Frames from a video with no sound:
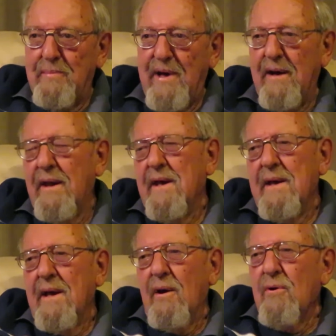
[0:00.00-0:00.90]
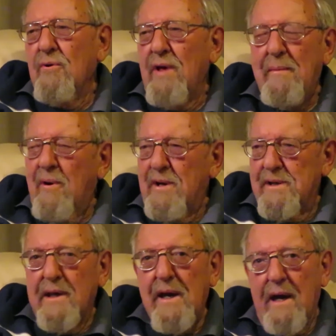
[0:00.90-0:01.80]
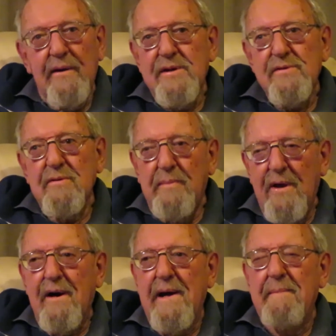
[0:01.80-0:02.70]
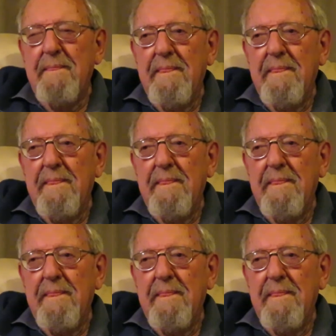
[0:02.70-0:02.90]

about who they might encourage to apply.